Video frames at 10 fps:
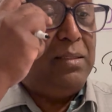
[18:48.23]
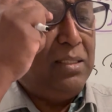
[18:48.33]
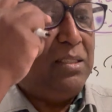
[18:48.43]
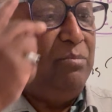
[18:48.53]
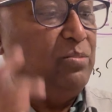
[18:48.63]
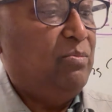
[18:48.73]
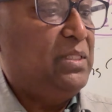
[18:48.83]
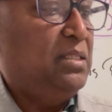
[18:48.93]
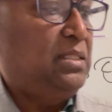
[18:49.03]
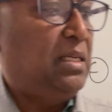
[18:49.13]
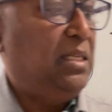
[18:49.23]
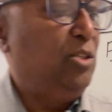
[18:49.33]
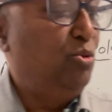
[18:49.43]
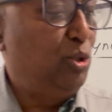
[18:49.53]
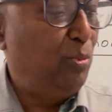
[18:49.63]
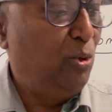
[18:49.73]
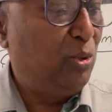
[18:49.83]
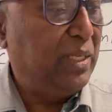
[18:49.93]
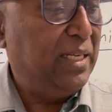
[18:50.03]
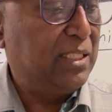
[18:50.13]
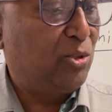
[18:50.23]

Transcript: these informations are useful to the next